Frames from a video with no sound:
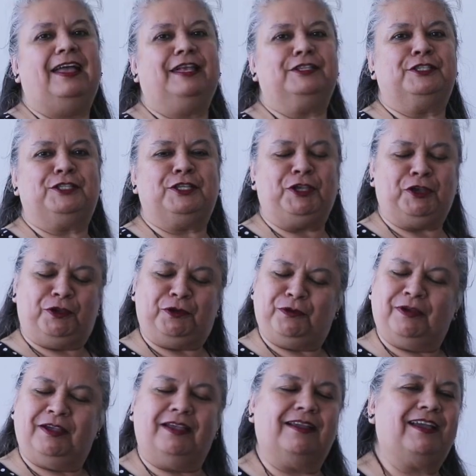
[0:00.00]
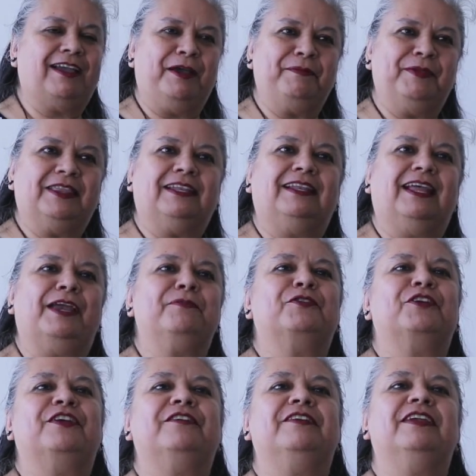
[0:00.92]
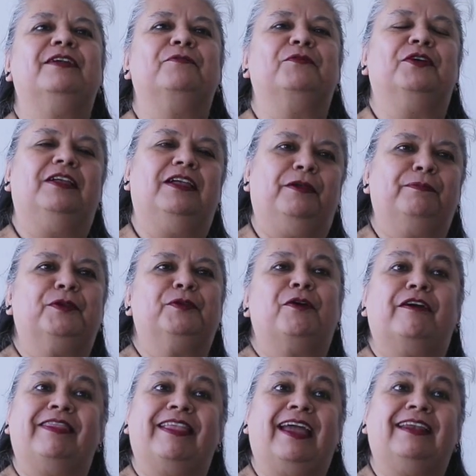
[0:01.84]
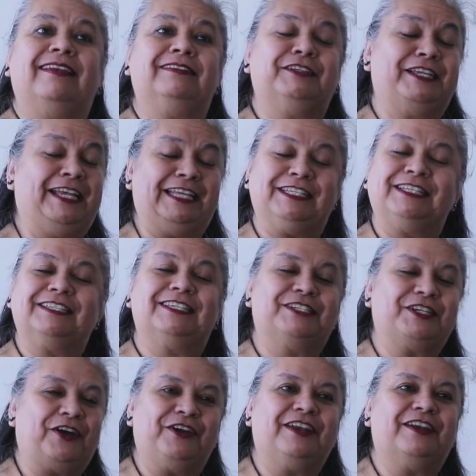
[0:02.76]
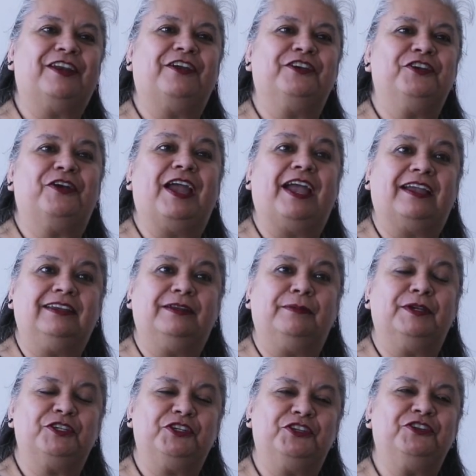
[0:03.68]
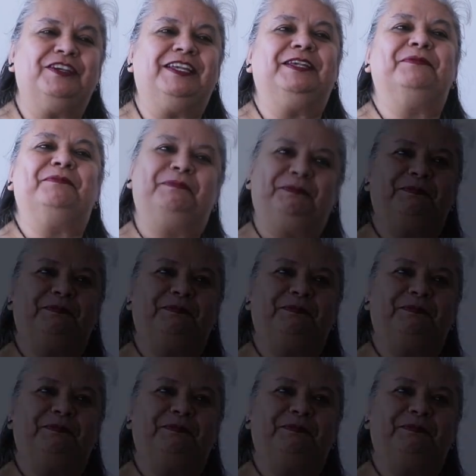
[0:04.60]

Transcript: And so come in the library and we'll help you on that, get started on your academic journey.